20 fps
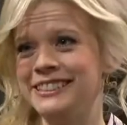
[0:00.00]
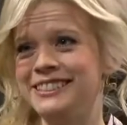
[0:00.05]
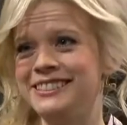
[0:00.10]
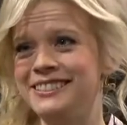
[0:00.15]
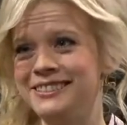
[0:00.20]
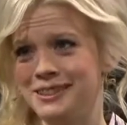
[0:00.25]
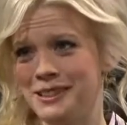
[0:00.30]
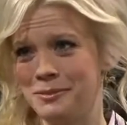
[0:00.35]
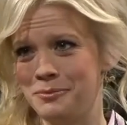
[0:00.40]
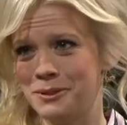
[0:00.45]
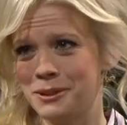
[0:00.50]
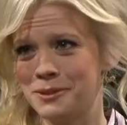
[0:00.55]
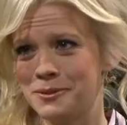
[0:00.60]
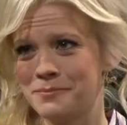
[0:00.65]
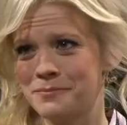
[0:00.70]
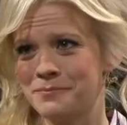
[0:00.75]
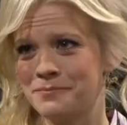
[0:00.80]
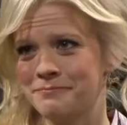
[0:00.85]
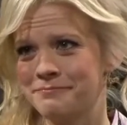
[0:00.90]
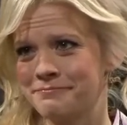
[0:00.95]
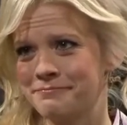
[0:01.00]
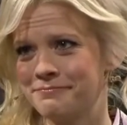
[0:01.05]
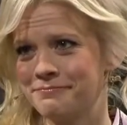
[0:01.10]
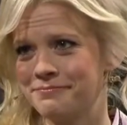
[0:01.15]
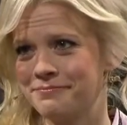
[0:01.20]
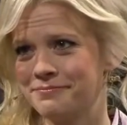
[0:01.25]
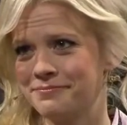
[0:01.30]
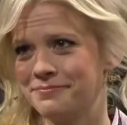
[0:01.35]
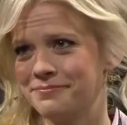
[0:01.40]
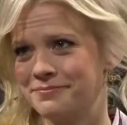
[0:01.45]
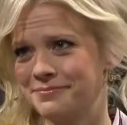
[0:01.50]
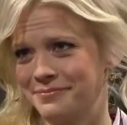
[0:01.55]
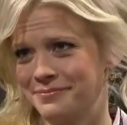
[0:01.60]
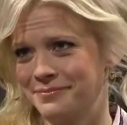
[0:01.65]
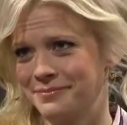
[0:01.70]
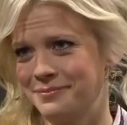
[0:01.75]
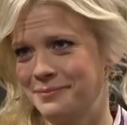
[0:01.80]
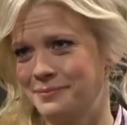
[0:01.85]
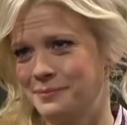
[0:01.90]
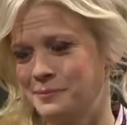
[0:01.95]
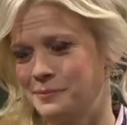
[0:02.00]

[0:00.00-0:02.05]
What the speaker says: Minecraft Live was on, I love the fact